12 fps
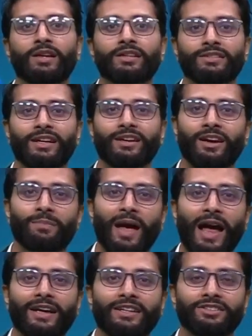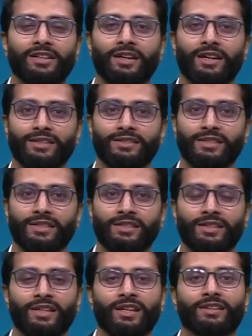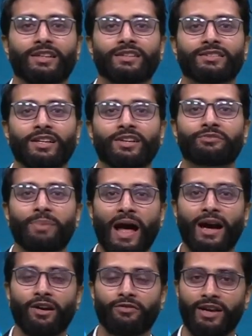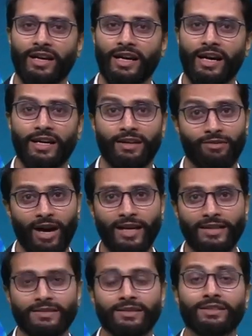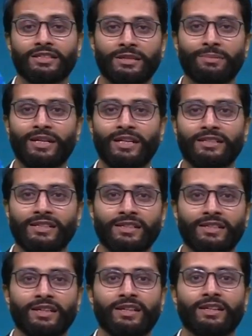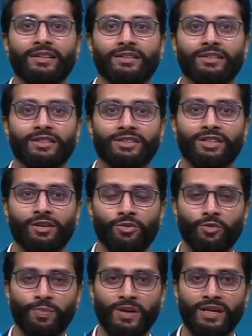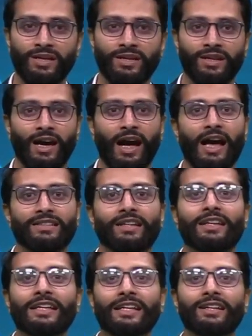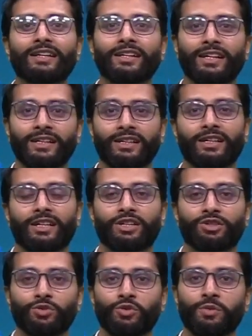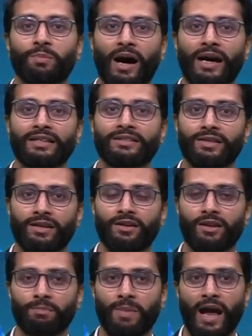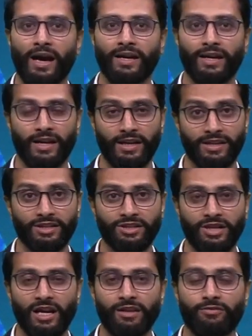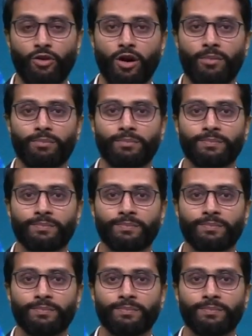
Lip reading: Central Bank Digital Currency. The Reserve Bank of India defines CBDC, digital rupee, as a legal tender issued by central bank in digital form.